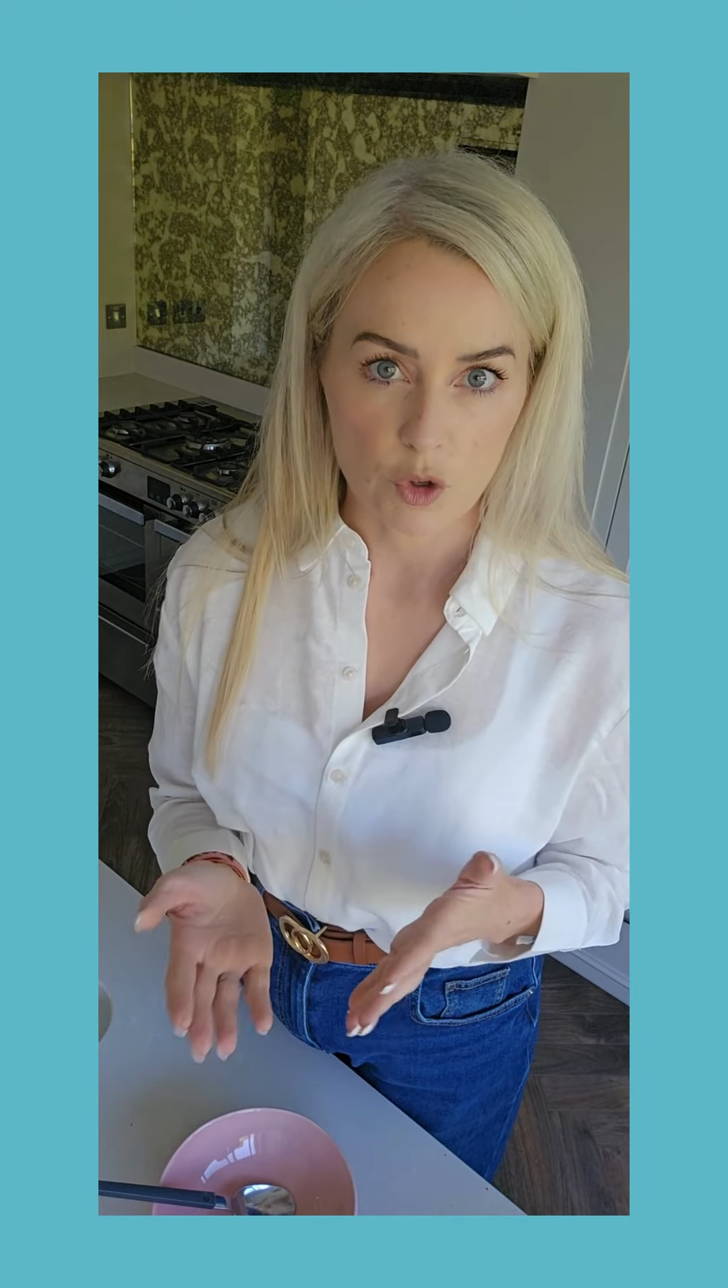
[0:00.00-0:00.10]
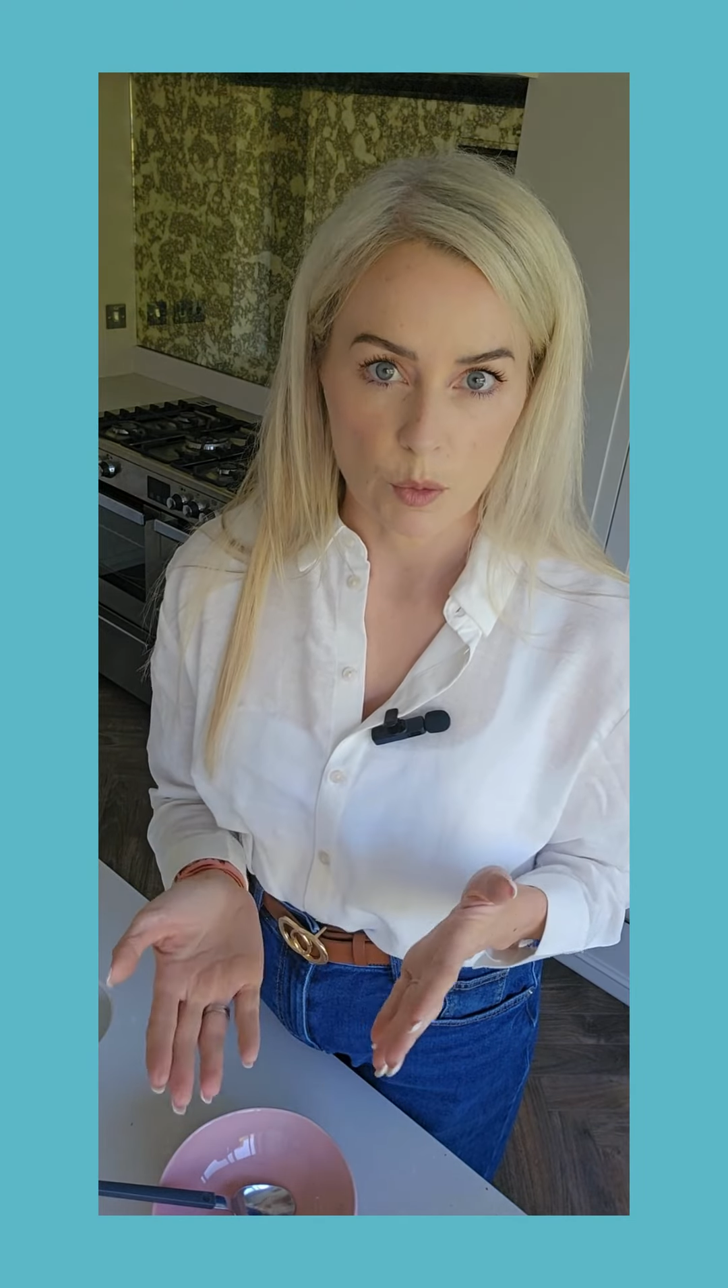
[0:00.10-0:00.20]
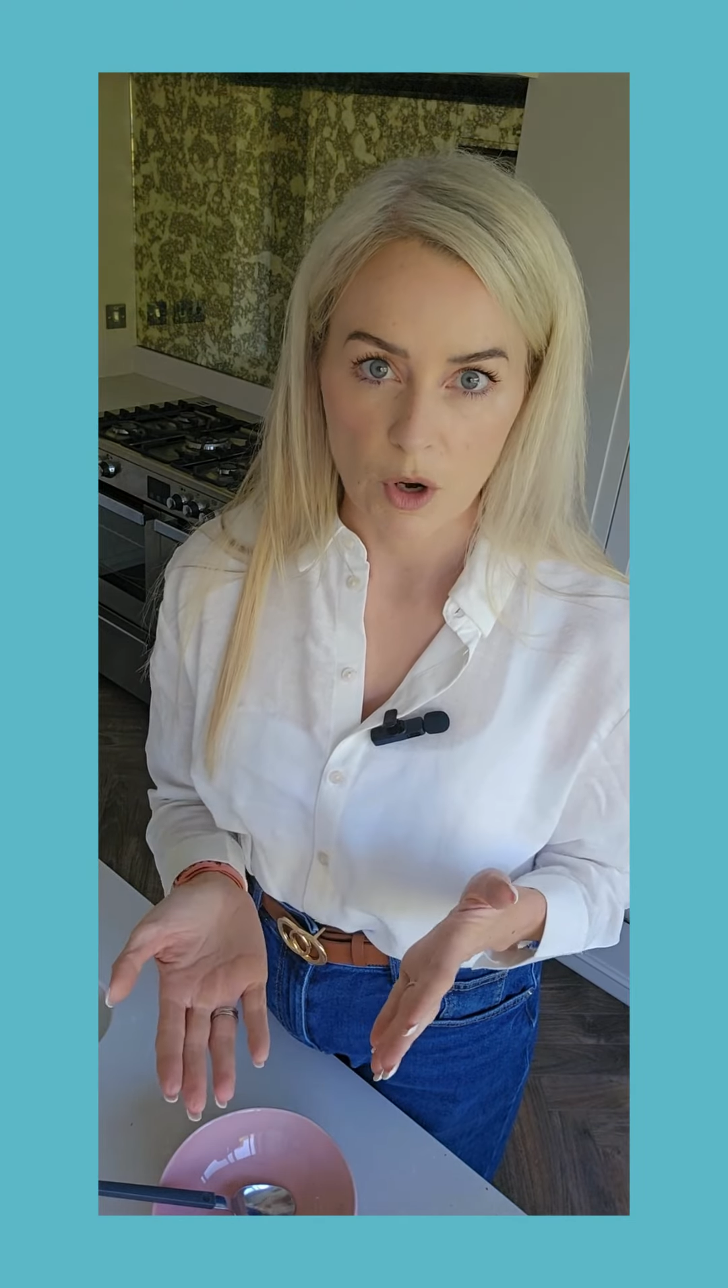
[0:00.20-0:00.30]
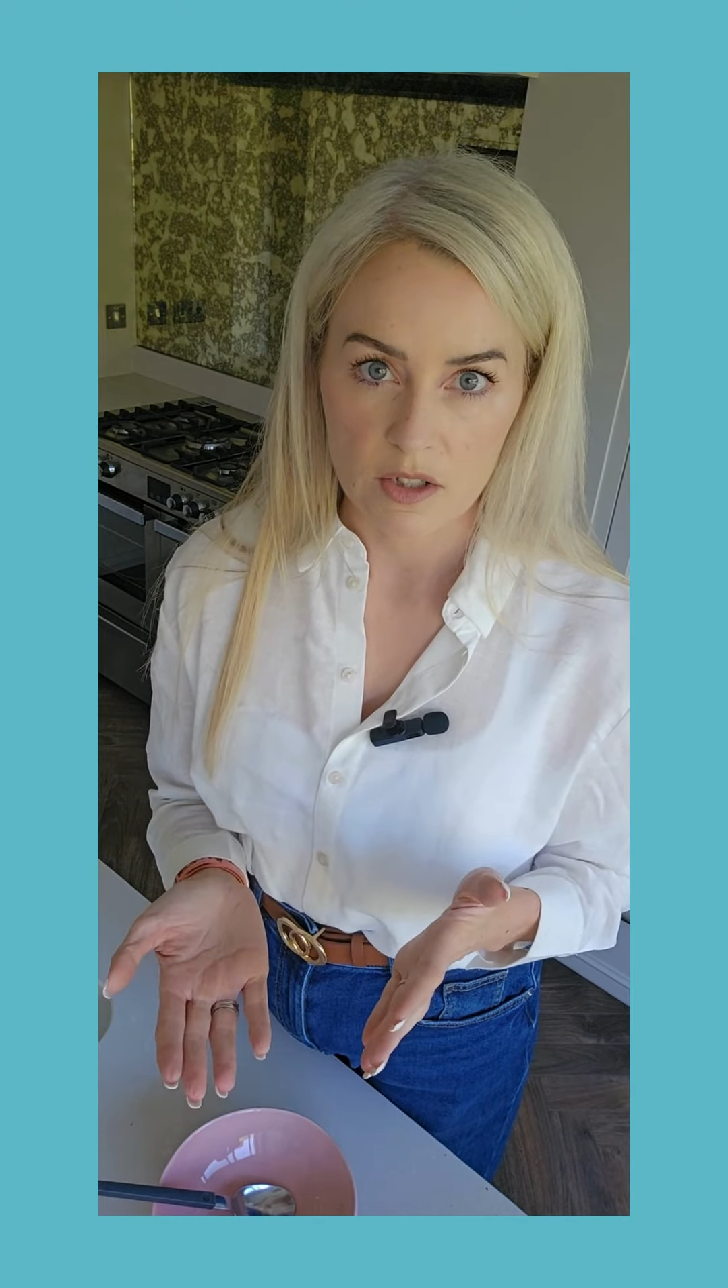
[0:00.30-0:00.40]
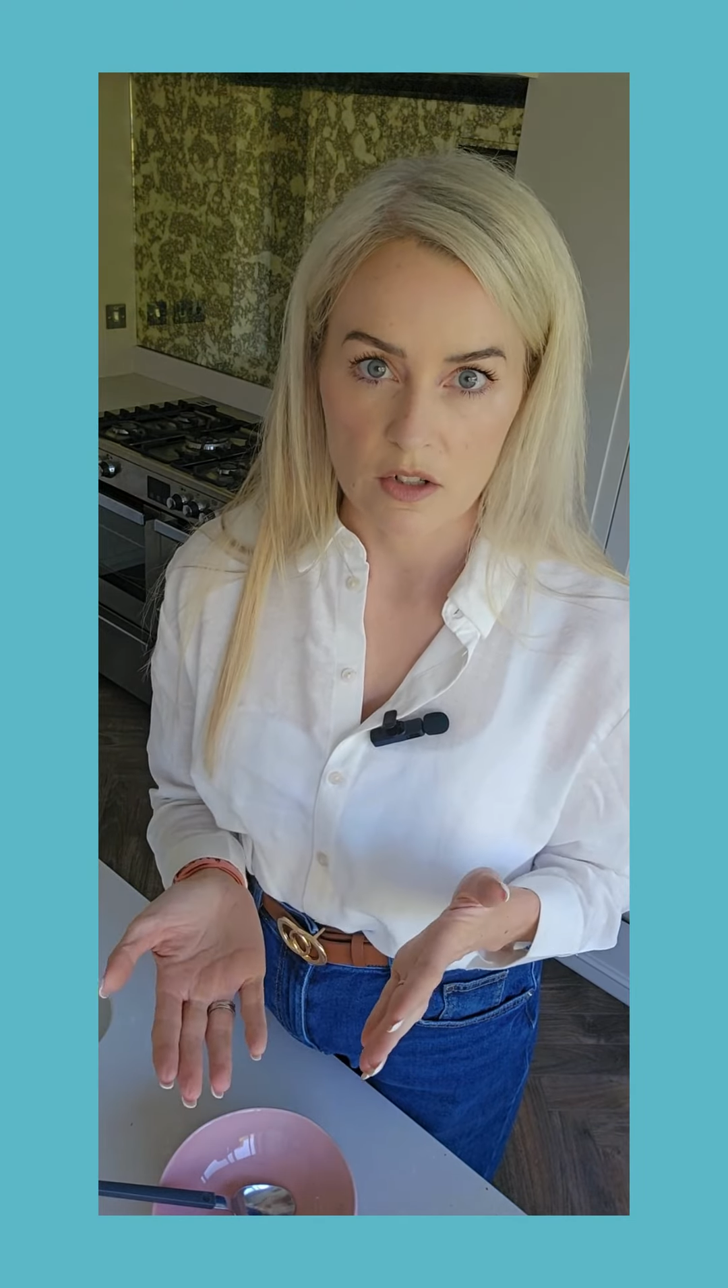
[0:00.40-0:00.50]

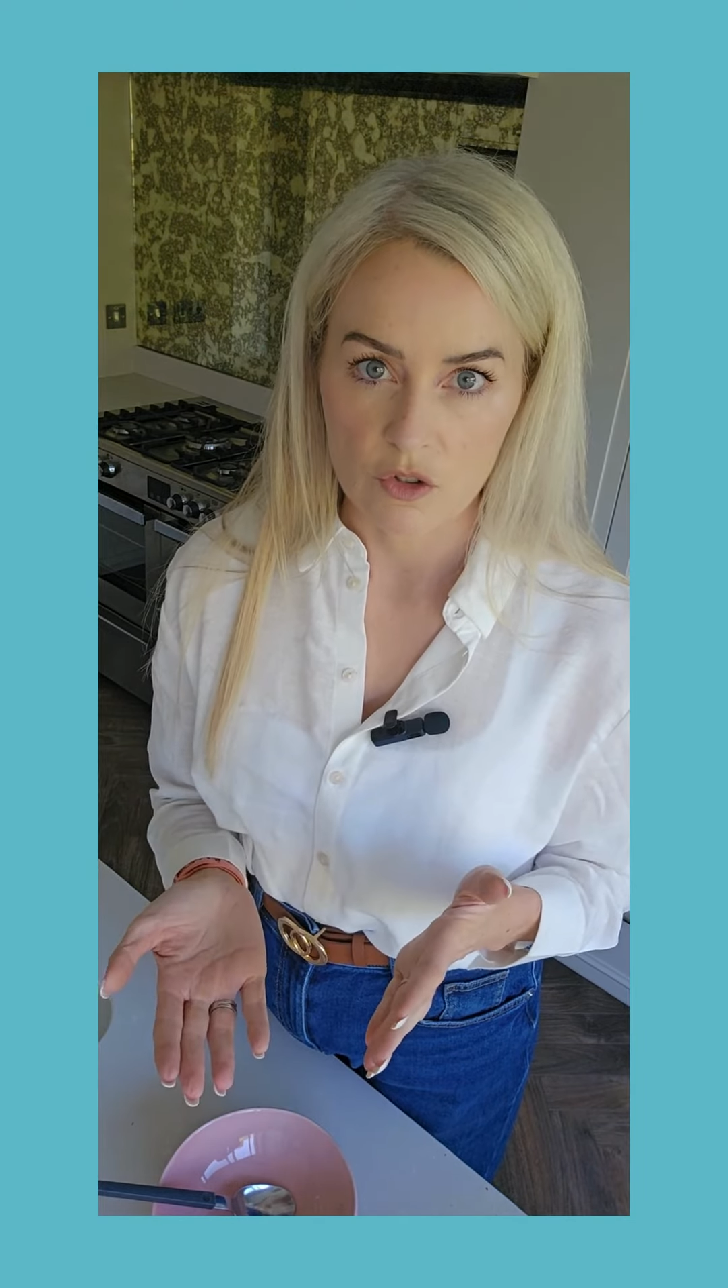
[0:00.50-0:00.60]
your personal